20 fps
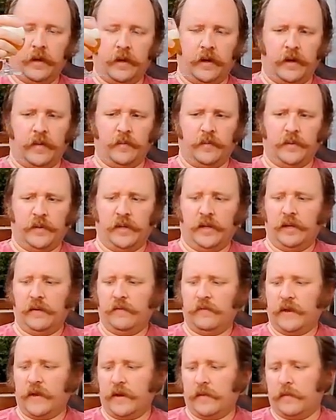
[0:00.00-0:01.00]
And I
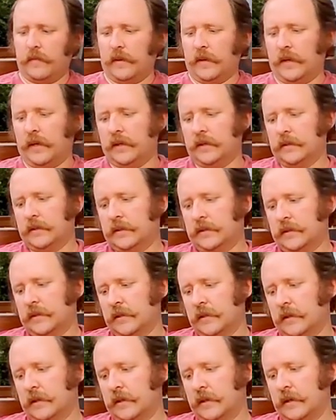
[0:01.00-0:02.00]
believe that it means
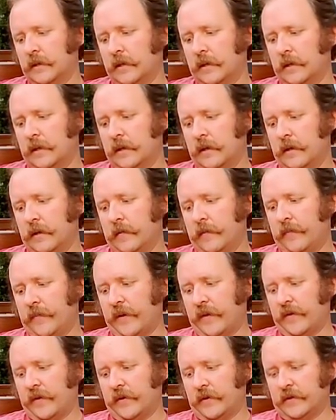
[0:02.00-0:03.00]

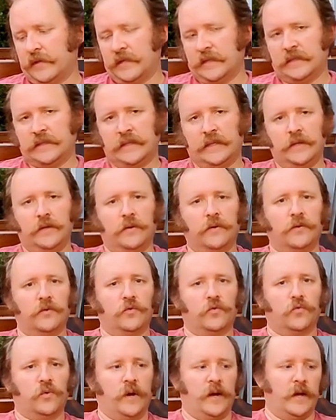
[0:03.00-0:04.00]
that there is a single
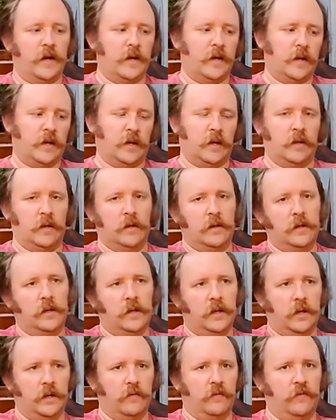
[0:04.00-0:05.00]
grain
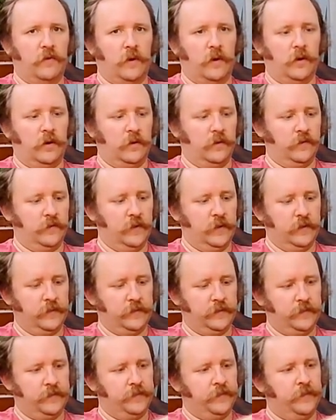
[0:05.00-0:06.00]
involved.
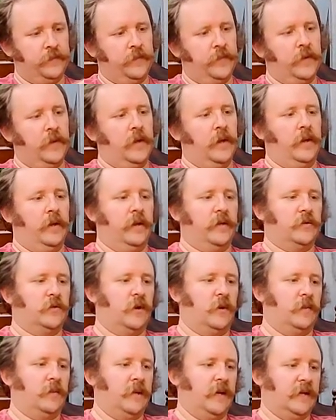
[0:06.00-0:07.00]
That's
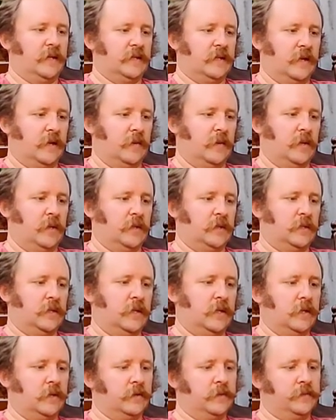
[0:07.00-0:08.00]
what I'm guessing it means
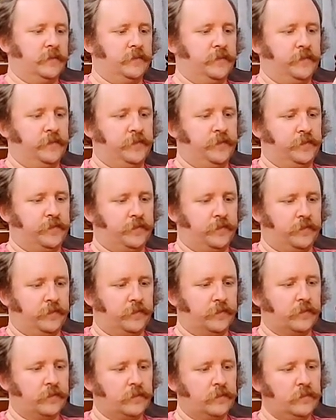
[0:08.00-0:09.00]
here.
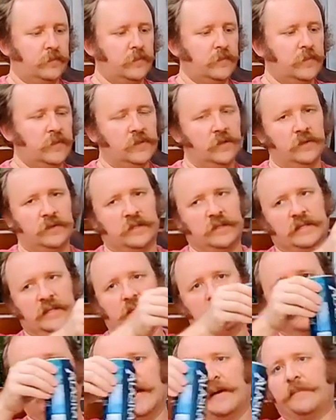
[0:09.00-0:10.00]
So it's a
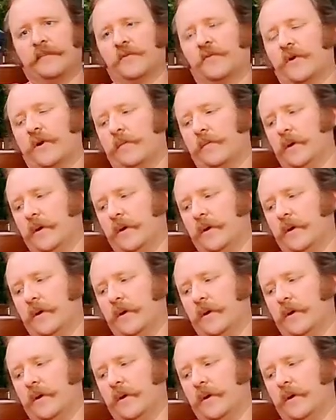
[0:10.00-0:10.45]
single type of grain.